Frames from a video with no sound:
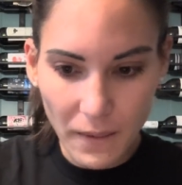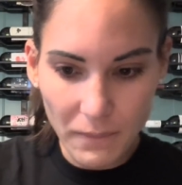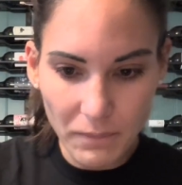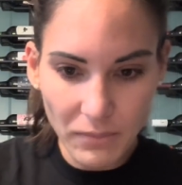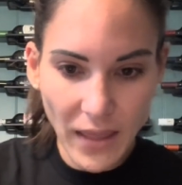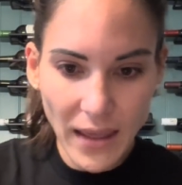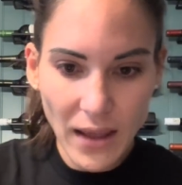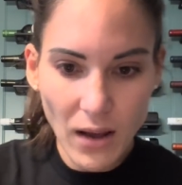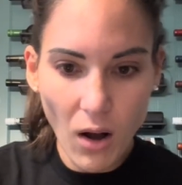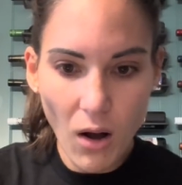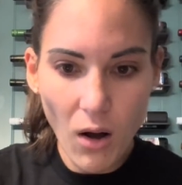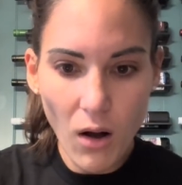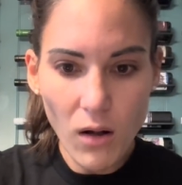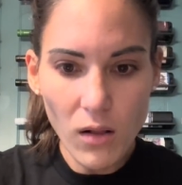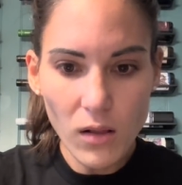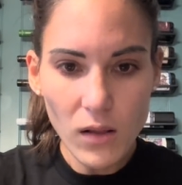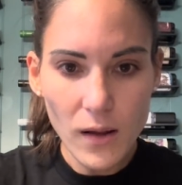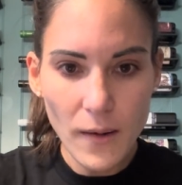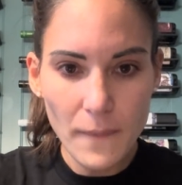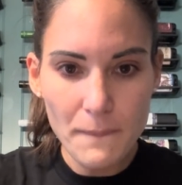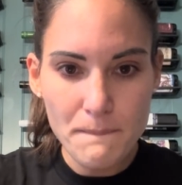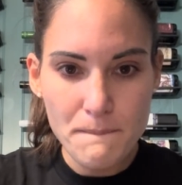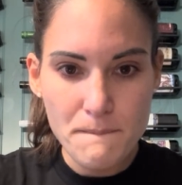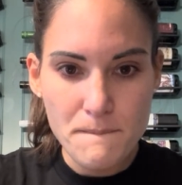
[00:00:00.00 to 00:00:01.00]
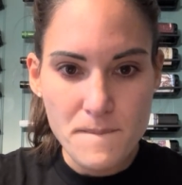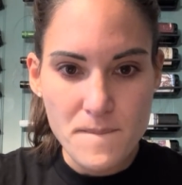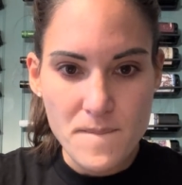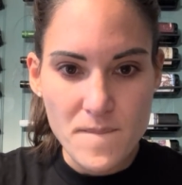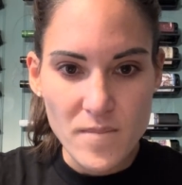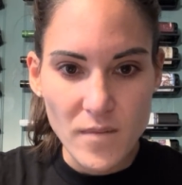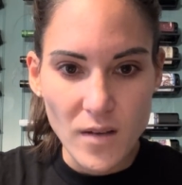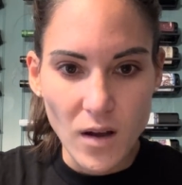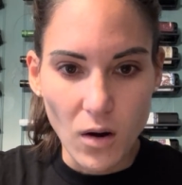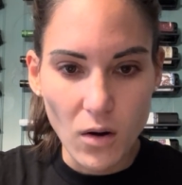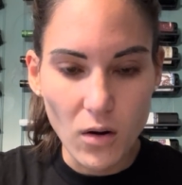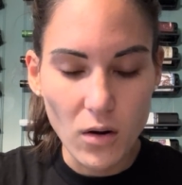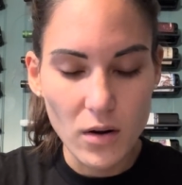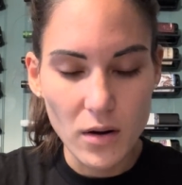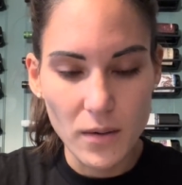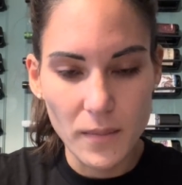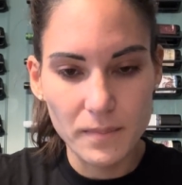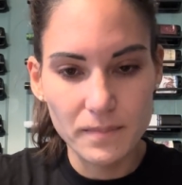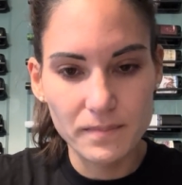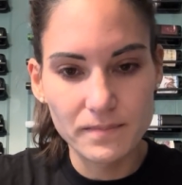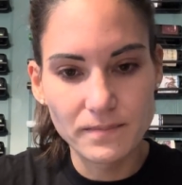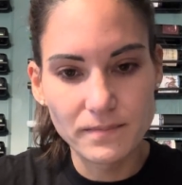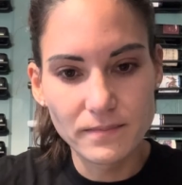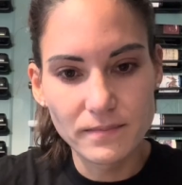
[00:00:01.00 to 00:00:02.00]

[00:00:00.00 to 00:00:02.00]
they all, or